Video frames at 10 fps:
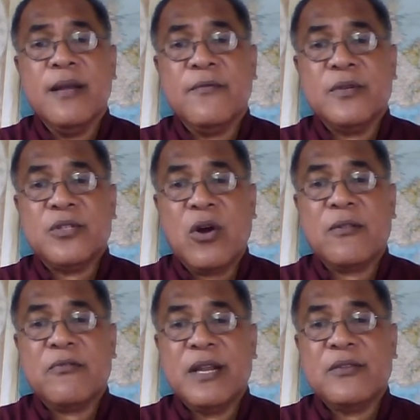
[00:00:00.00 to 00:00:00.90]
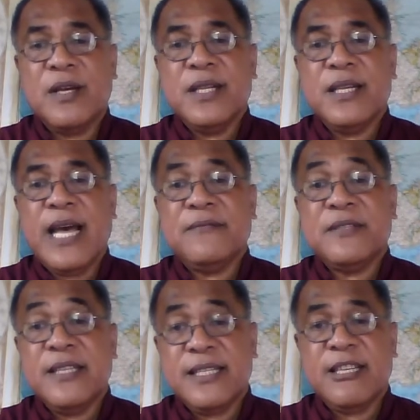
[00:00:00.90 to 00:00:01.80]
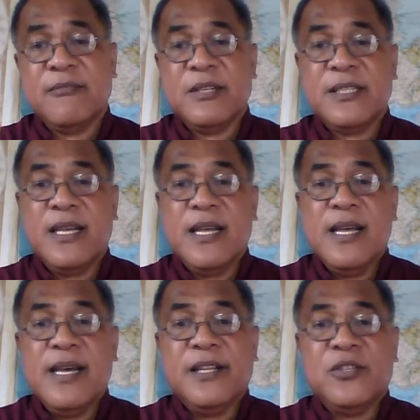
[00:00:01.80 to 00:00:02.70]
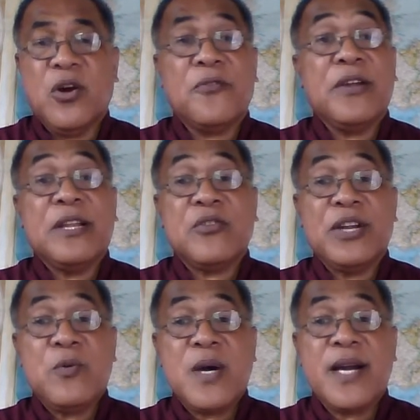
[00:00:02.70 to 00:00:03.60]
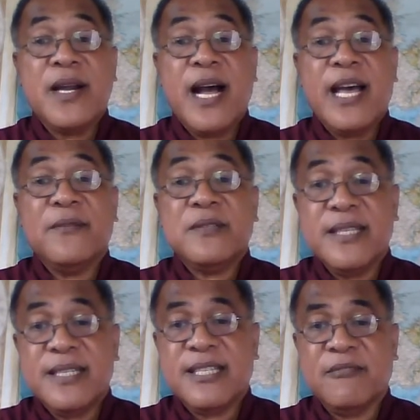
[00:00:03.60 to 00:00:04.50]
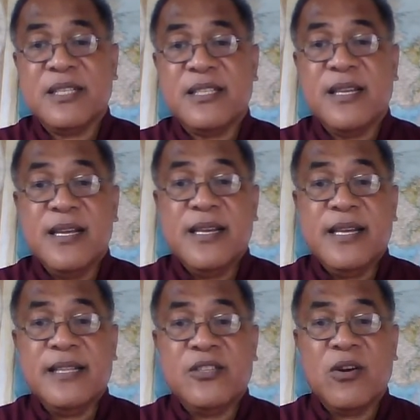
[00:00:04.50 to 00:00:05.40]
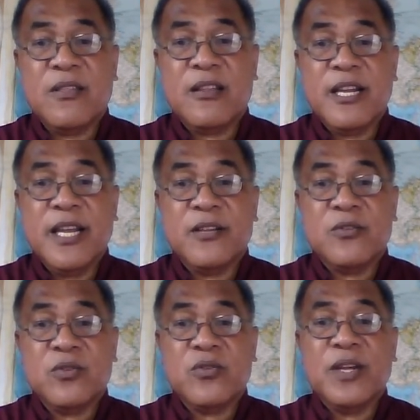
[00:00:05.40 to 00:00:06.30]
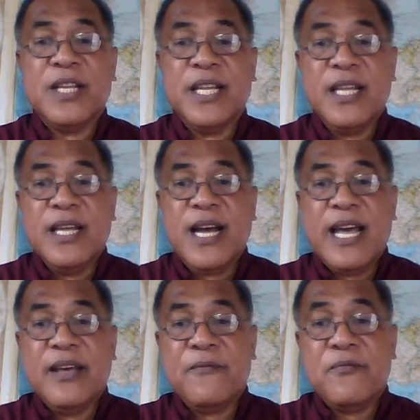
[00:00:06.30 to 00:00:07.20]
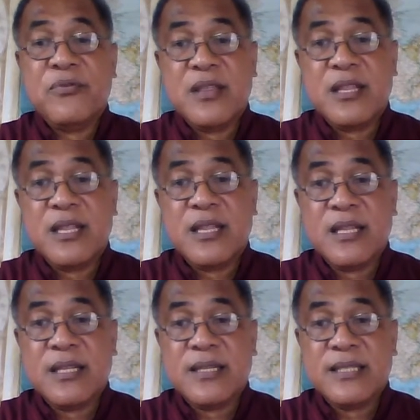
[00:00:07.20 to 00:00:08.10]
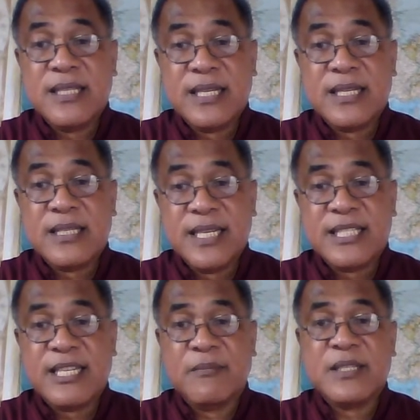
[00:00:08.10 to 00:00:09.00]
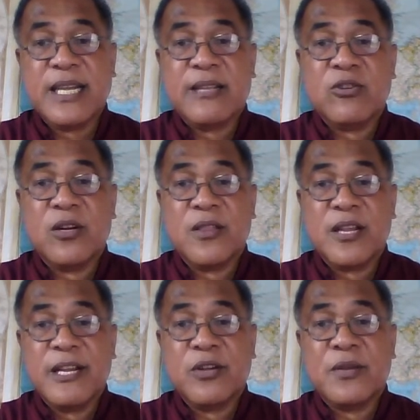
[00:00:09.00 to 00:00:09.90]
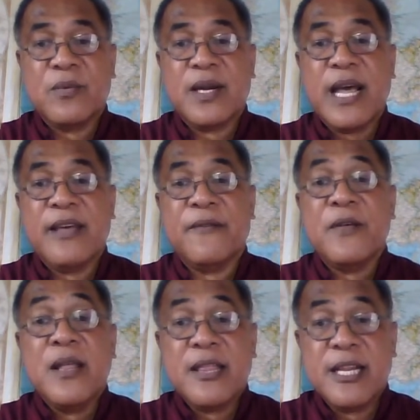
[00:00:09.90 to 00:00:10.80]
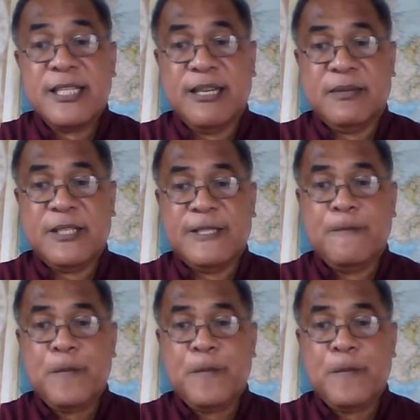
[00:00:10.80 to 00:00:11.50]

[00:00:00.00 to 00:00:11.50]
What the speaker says: For John 3:20, I have 6 sermons. In John 3:21, I have 6 sermons. In John 3:20, I have 6 sermons. And John 3:21, I have 3 sermons.